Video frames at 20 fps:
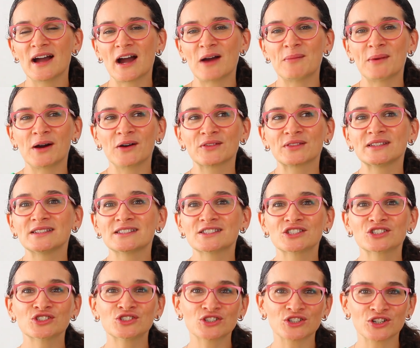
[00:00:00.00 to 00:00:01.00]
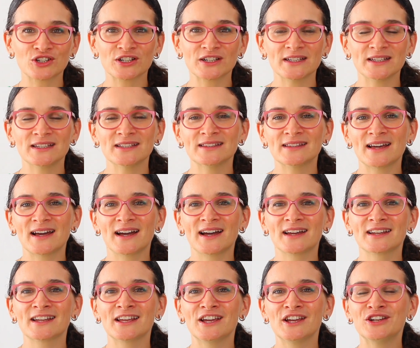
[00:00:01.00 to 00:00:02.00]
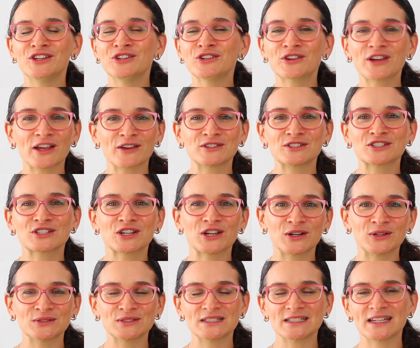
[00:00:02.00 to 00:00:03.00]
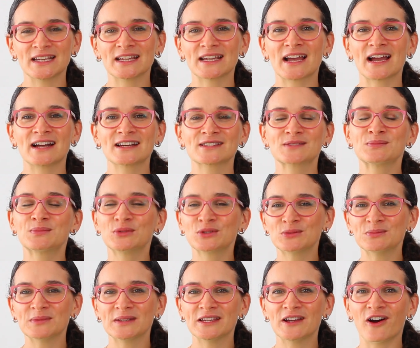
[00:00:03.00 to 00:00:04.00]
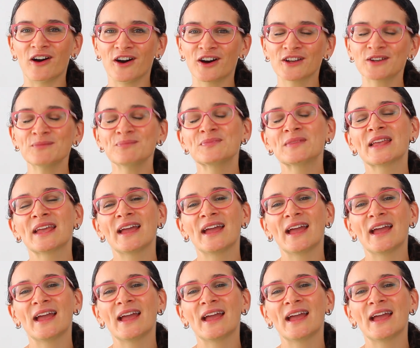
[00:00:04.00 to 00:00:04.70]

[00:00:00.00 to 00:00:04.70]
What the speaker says: about this journey that New Language Coaching has put me on.